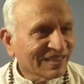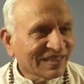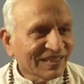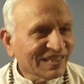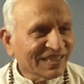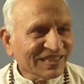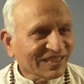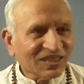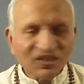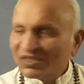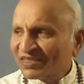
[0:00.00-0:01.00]
it
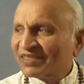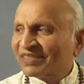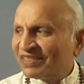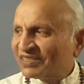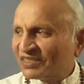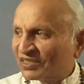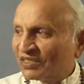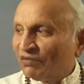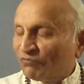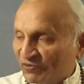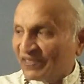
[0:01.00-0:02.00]
just
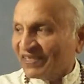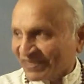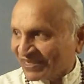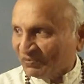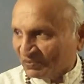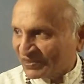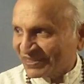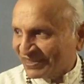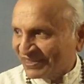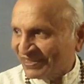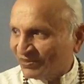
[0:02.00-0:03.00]
fear comes,
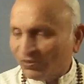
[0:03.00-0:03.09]
you know,